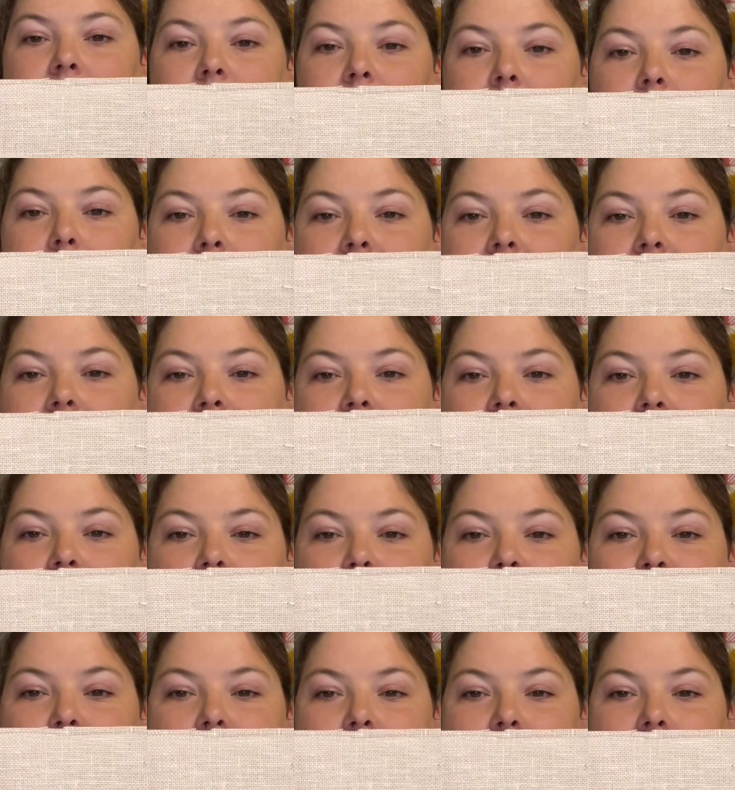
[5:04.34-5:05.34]
because it is
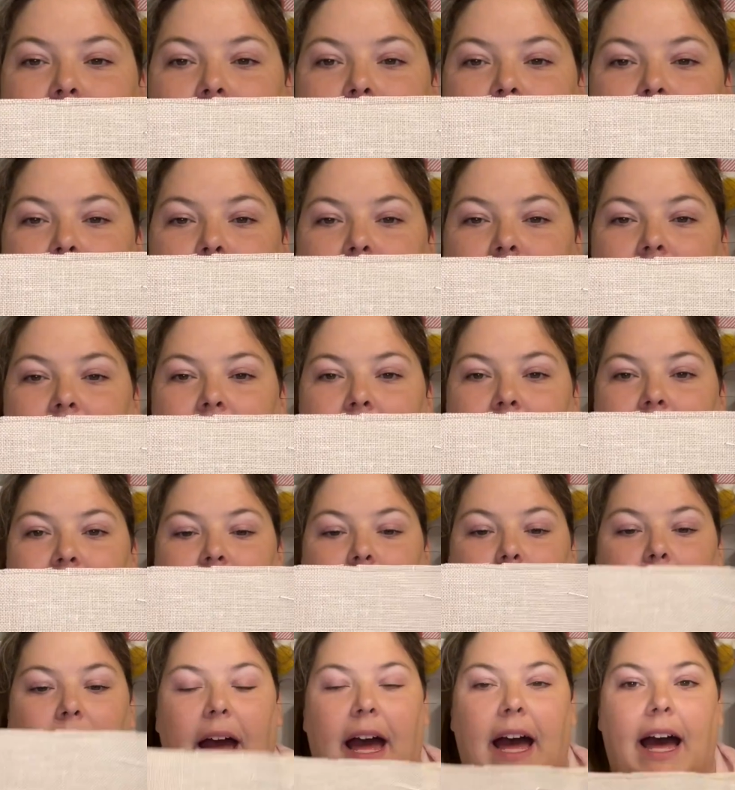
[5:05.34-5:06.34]
really cute. And I do
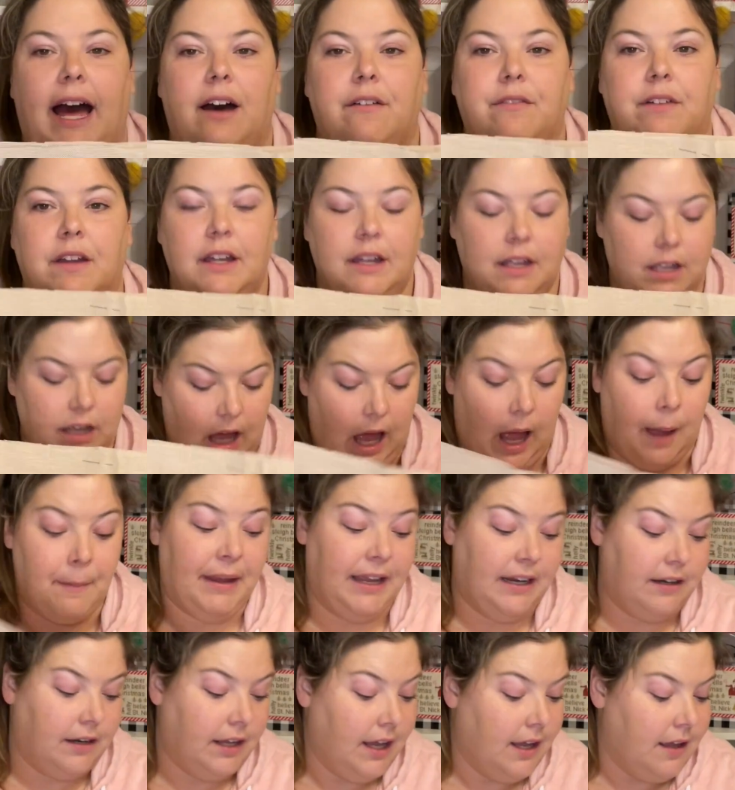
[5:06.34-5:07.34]
have, I
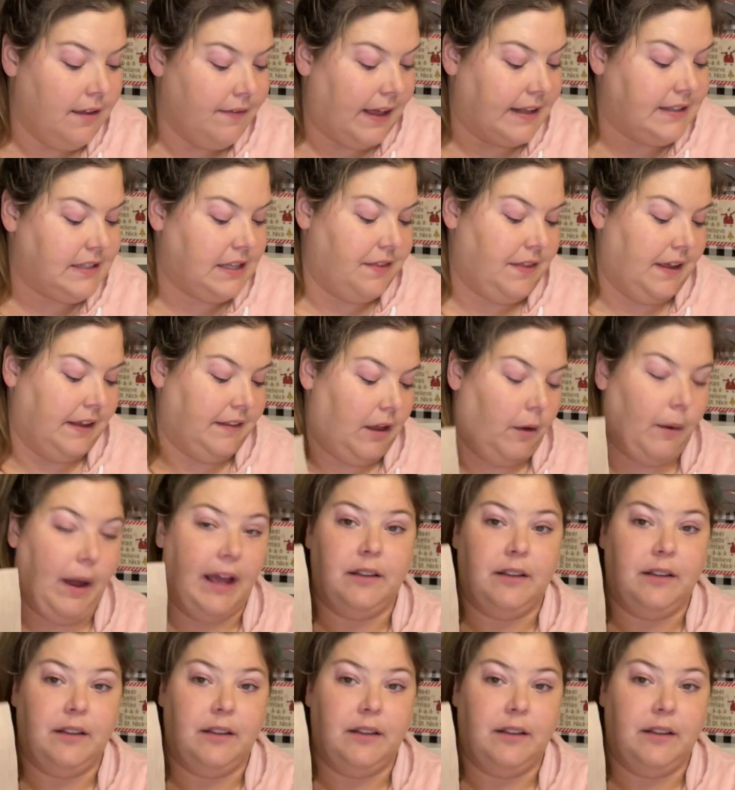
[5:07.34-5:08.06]
mean, that's the thing though.